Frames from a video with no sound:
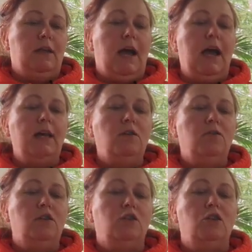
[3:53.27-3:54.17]
I
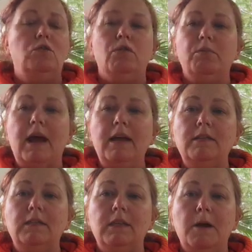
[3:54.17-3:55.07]
used 2
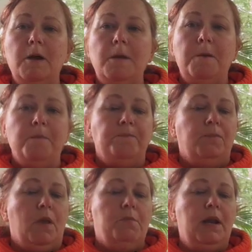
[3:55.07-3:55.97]
threads,
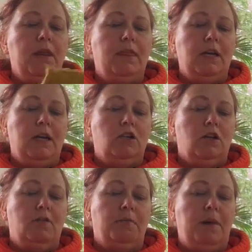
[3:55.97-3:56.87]
but I think I should
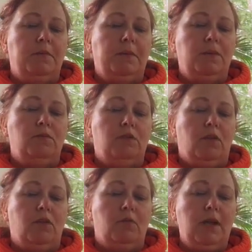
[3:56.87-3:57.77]
have probably used
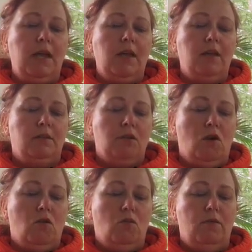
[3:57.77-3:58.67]
3.
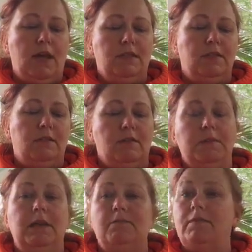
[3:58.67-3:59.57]
So
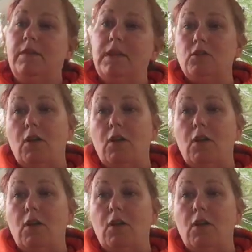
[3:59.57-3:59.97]
these are all